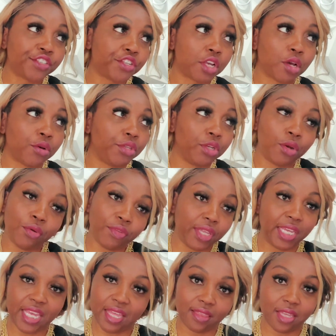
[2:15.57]
so you
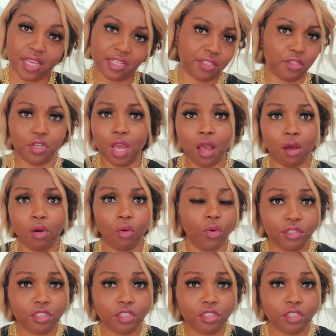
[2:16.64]
only get this. No.